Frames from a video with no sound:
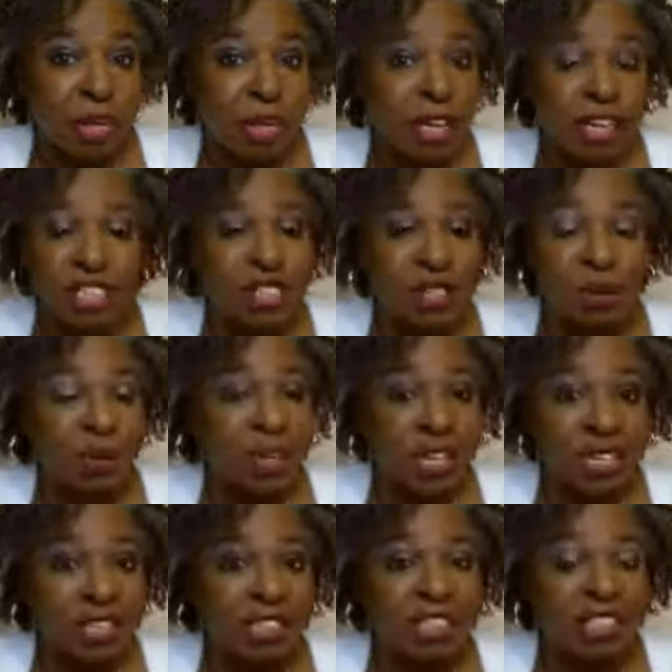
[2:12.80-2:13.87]
here to
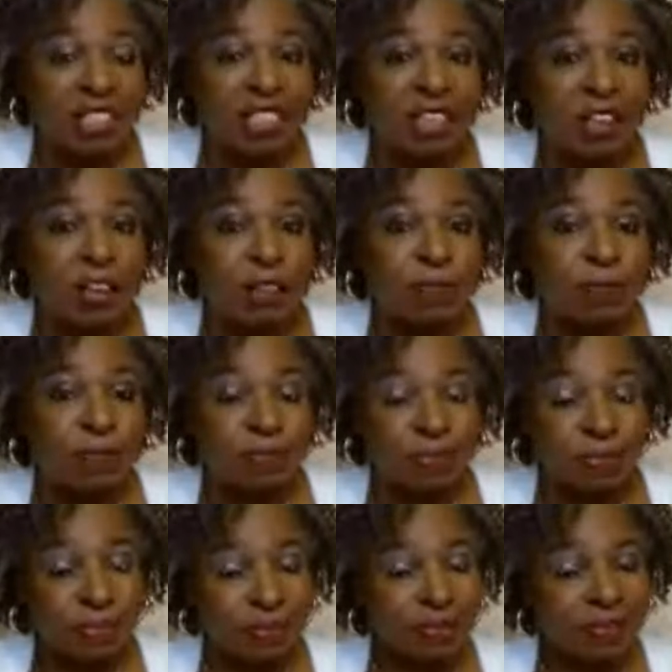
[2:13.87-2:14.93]
do, is to serve.
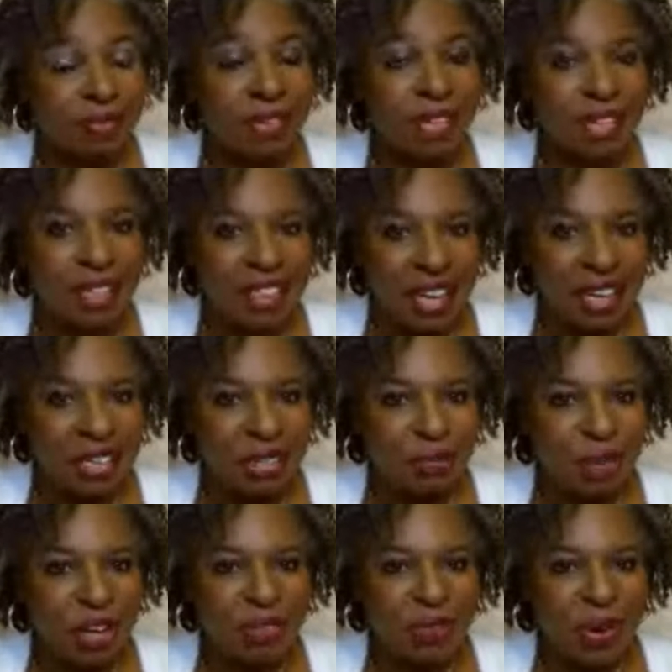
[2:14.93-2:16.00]
That
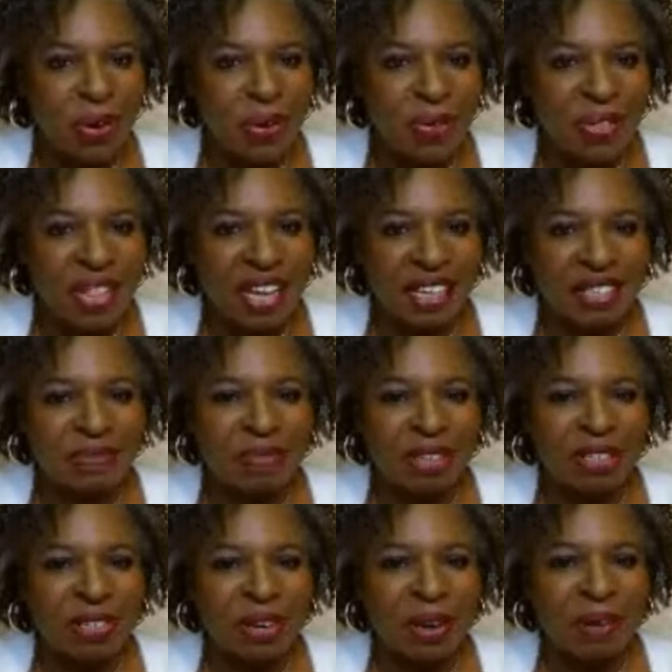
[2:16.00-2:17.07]
is my role. That is
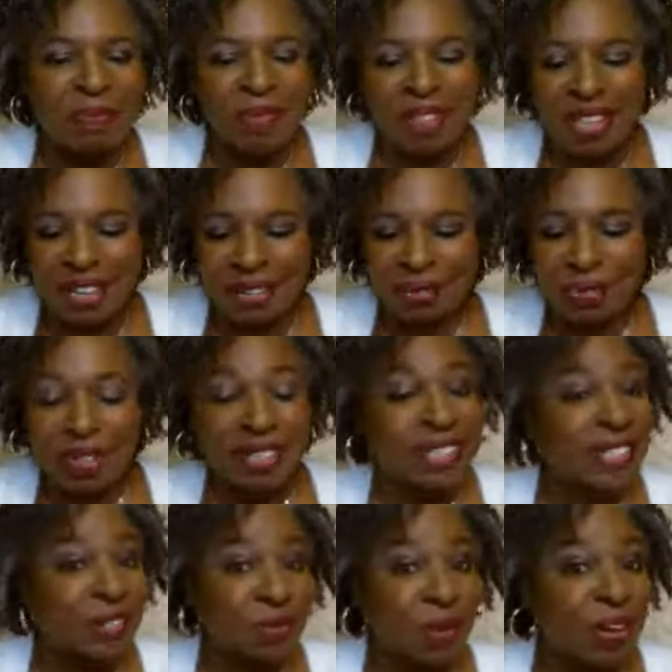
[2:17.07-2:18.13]
my job. That
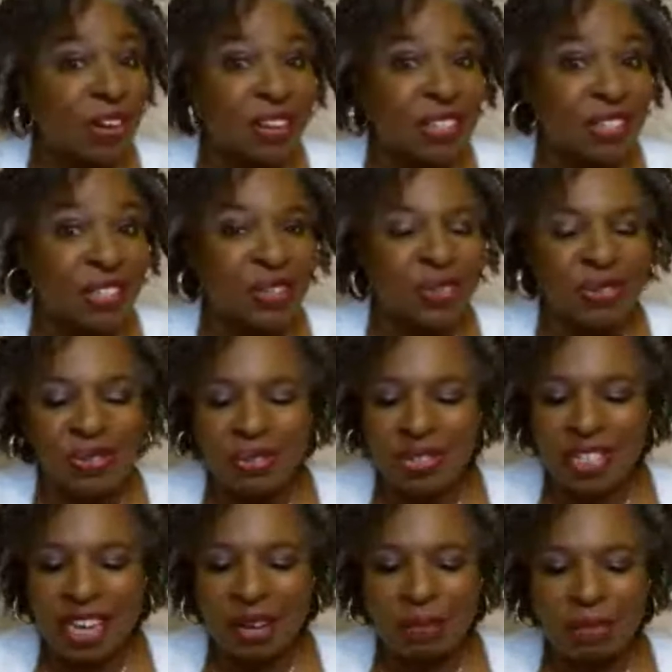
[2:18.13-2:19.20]
is what God has
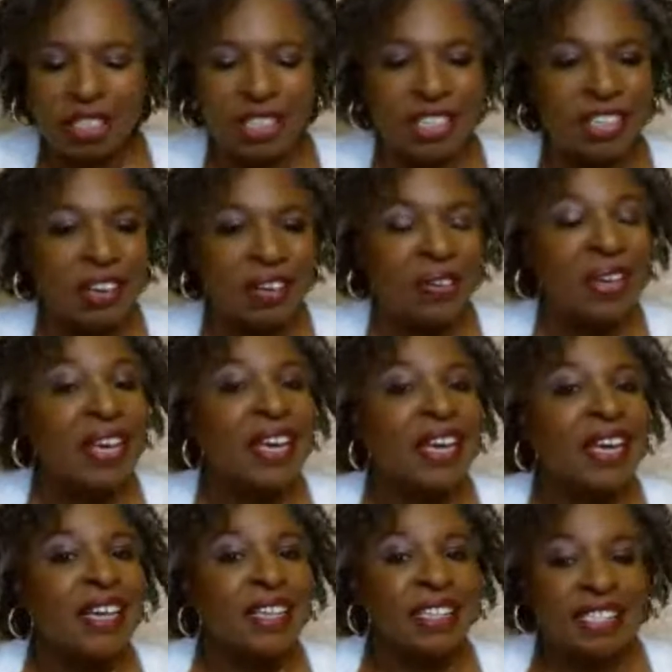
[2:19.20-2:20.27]
ordained me to do.
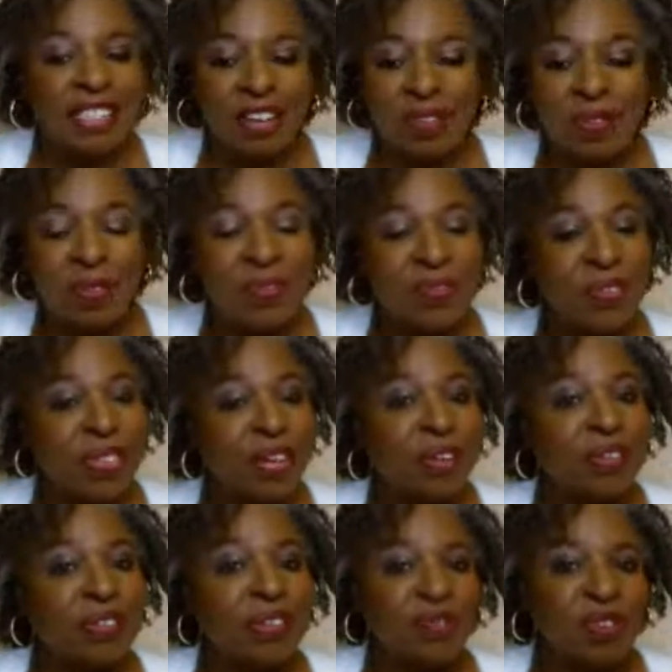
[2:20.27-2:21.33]
So, for
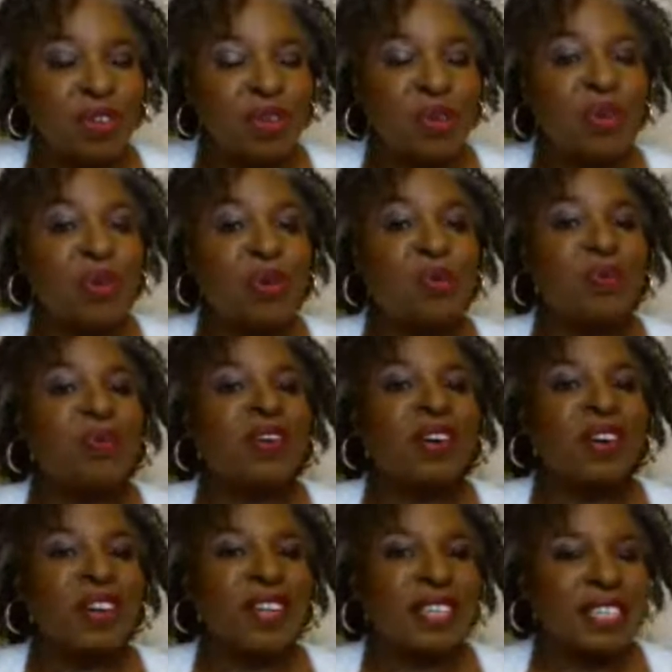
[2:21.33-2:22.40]
those of you
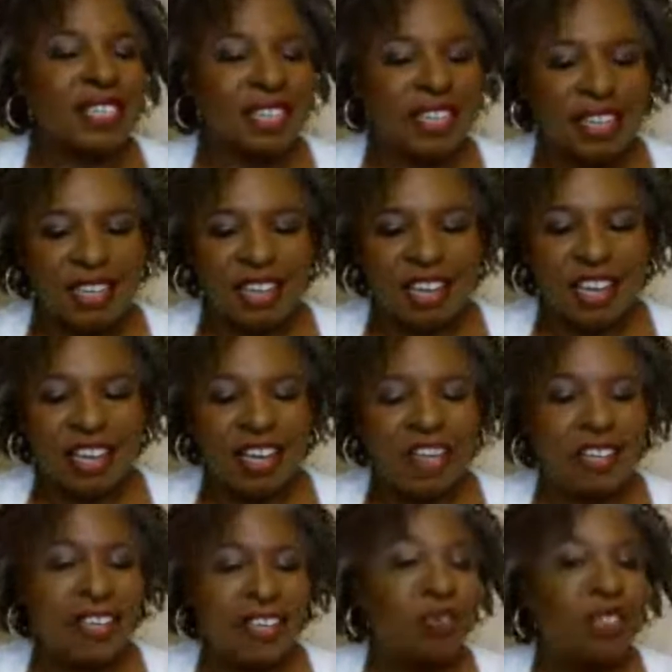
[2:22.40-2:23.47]

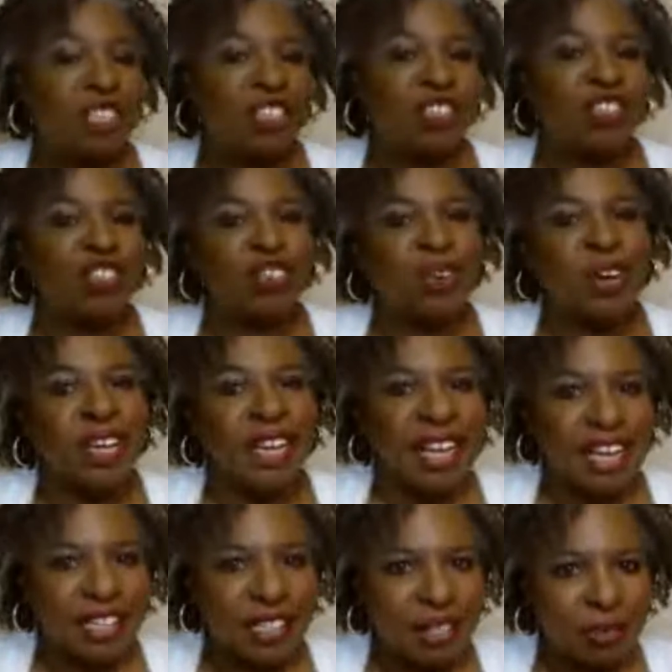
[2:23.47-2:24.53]
who didn't
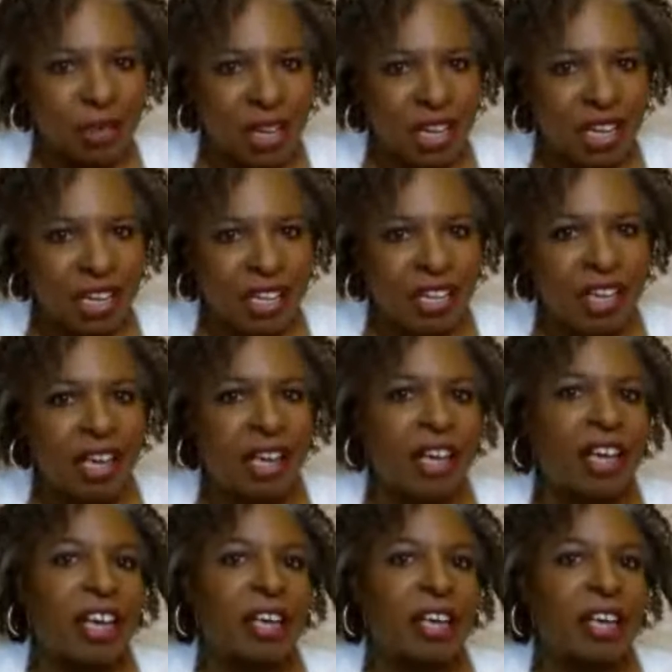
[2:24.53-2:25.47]
join last week,